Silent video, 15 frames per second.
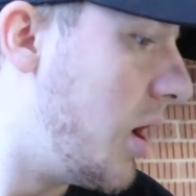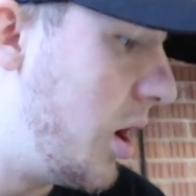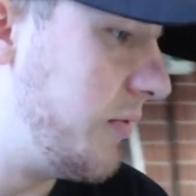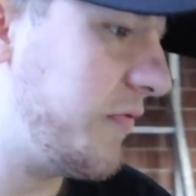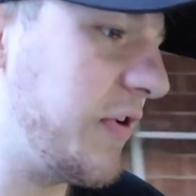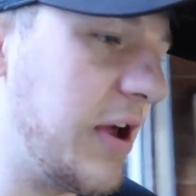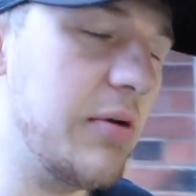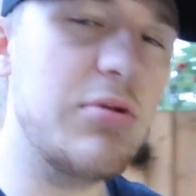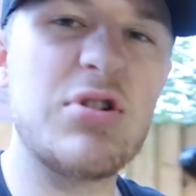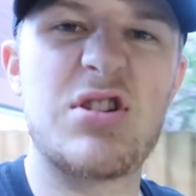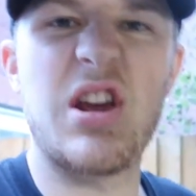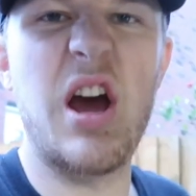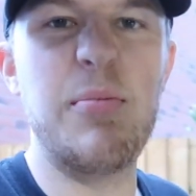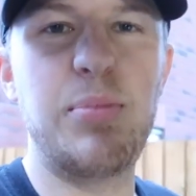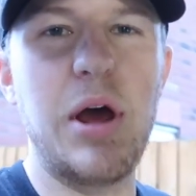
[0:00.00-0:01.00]
hopefully we'll
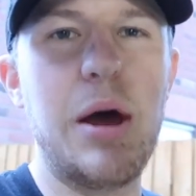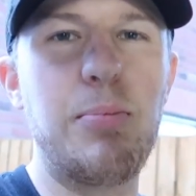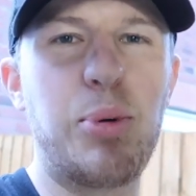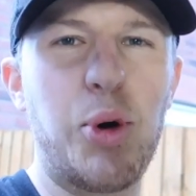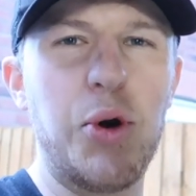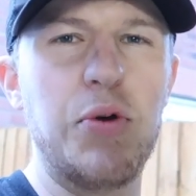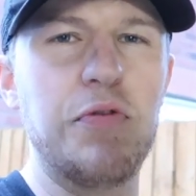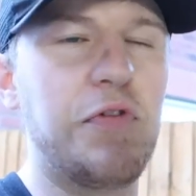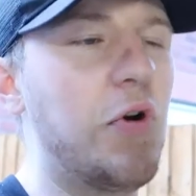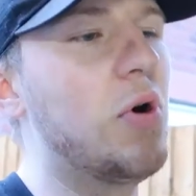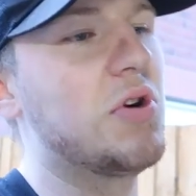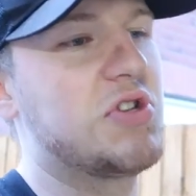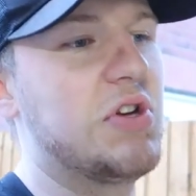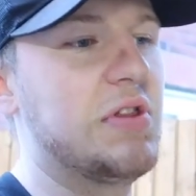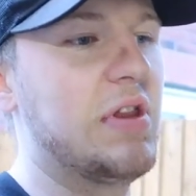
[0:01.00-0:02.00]
just get a bit of brute
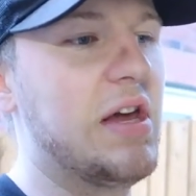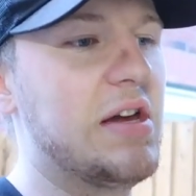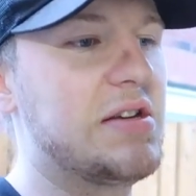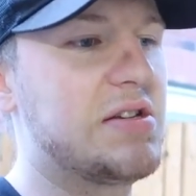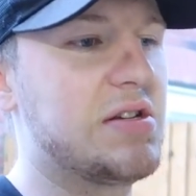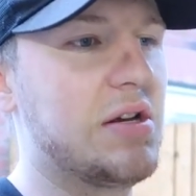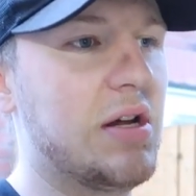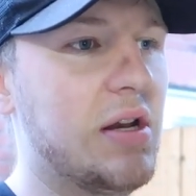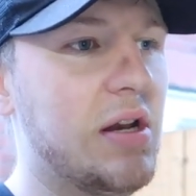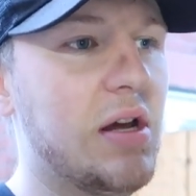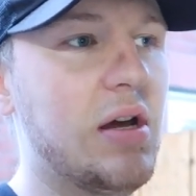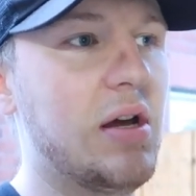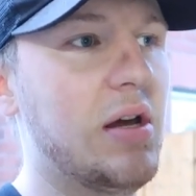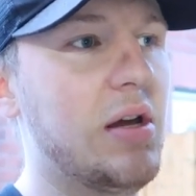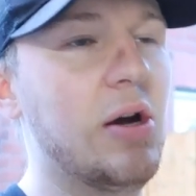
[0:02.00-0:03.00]
force on this and
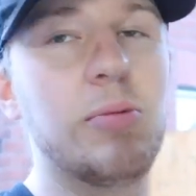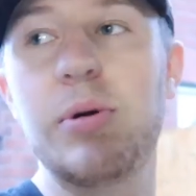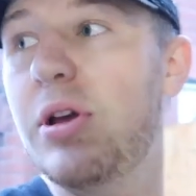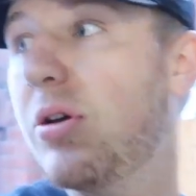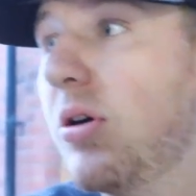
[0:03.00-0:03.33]
it'll be